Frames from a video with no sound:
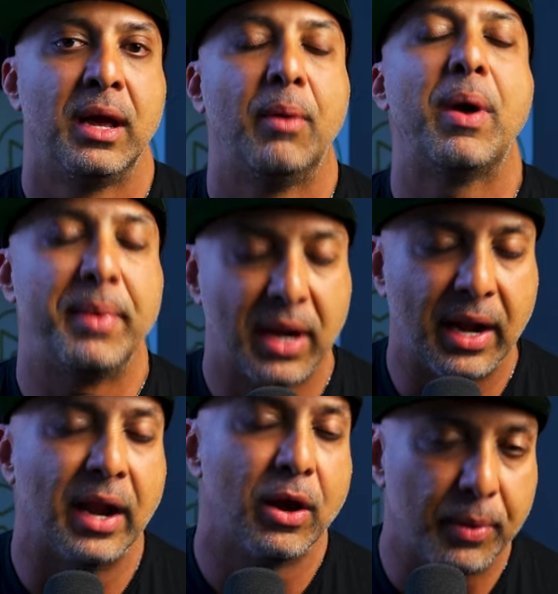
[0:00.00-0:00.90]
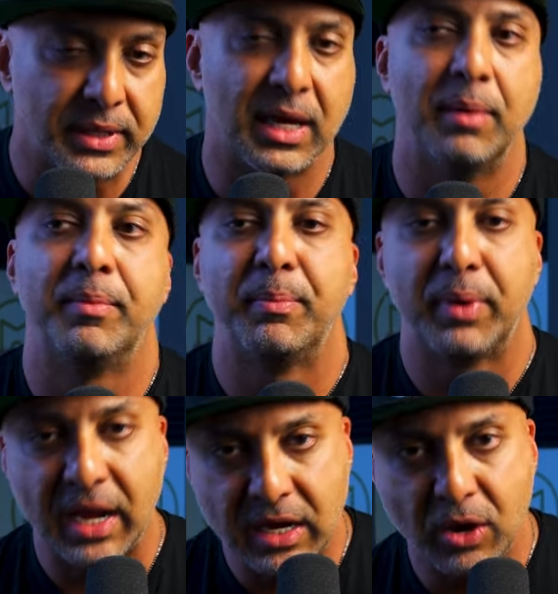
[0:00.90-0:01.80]
well, I mean, and I always am, but, but
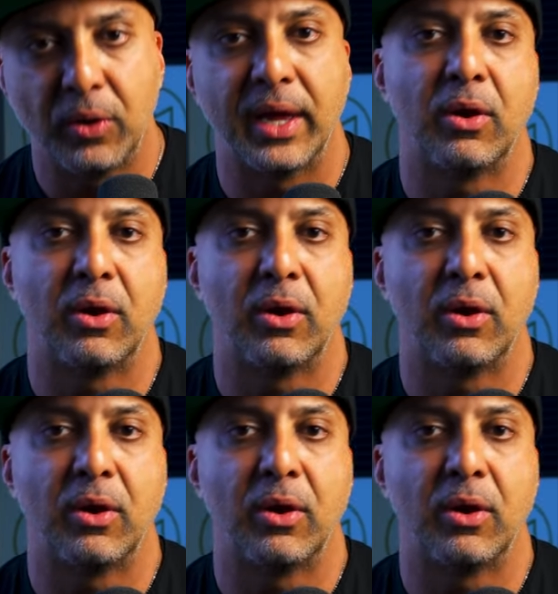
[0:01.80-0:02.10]
I know like